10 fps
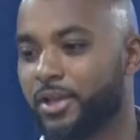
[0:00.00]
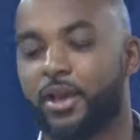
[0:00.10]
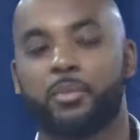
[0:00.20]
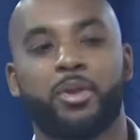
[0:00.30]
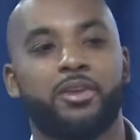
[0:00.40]

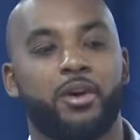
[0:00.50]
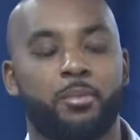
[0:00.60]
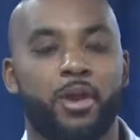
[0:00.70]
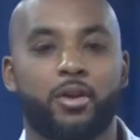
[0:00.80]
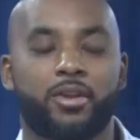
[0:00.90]
Yeah, I played
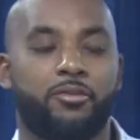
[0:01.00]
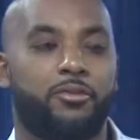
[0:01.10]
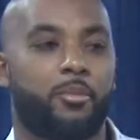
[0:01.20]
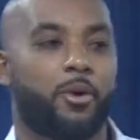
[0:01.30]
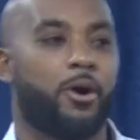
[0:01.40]
American
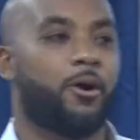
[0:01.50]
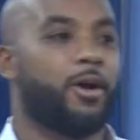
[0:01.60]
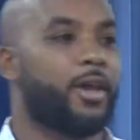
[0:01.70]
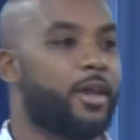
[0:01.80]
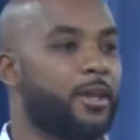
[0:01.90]

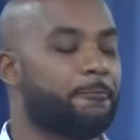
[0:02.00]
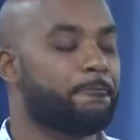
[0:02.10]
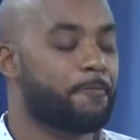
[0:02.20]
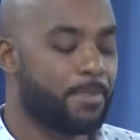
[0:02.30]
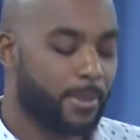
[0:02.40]
football, and
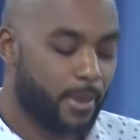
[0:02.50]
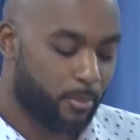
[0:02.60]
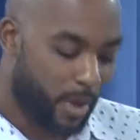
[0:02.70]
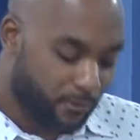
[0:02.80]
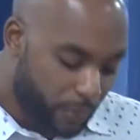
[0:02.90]

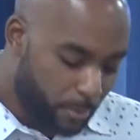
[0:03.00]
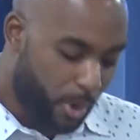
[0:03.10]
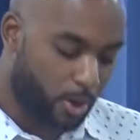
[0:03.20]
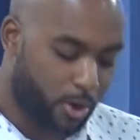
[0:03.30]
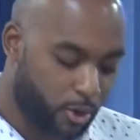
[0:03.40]
my
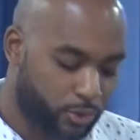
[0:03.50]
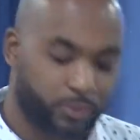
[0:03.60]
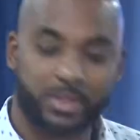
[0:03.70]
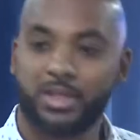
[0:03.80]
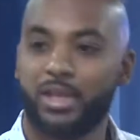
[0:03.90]
football coach
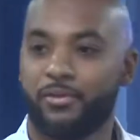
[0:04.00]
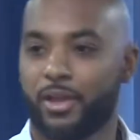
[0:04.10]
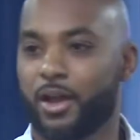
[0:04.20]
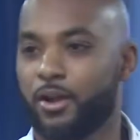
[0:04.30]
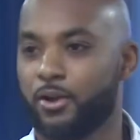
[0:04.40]
was
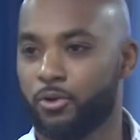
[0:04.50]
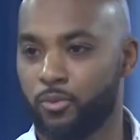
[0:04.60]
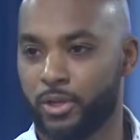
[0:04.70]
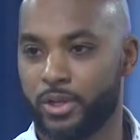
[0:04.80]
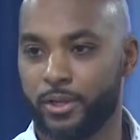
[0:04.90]
leaving. I heard
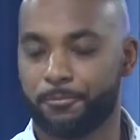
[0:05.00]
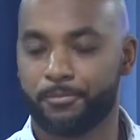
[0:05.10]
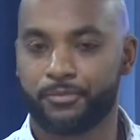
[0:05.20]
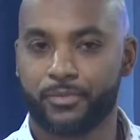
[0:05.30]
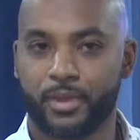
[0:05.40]
one day.
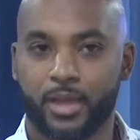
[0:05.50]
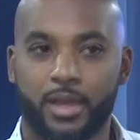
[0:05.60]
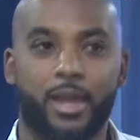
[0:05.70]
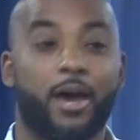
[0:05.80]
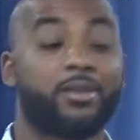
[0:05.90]

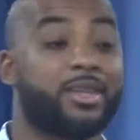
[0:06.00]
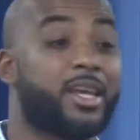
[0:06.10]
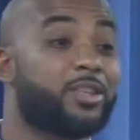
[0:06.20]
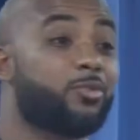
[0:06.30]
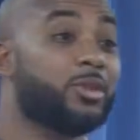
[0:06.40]
Now
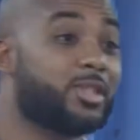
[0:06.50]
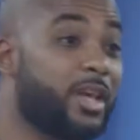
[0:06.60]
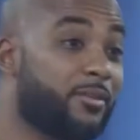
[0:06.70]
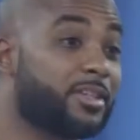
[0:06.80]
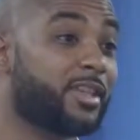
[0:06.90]
this was
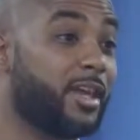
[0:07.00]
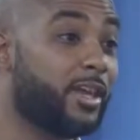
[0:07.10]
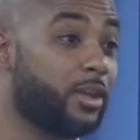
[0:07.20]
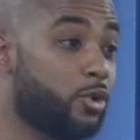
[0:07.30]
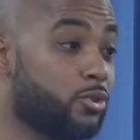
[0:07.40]

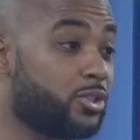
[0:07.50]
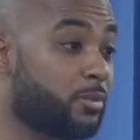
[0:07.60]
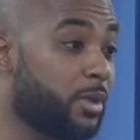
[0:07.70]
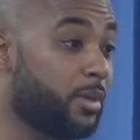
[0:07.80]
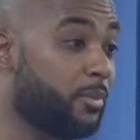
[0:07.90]
devastating news to
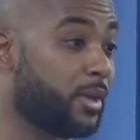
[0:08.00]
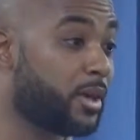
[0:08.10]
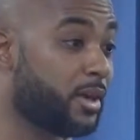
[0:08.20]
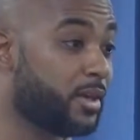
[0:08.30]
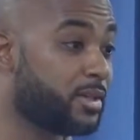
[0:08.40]
me
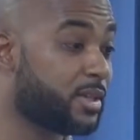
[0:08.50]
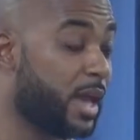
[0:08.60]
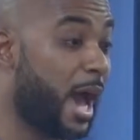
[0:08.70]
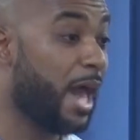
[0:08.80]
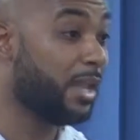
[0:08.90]
because
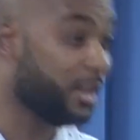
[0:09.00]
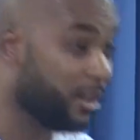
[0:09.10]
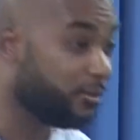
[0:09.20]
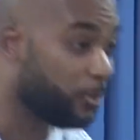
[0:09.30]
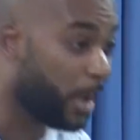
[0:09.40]
I
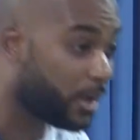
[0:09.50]
loved my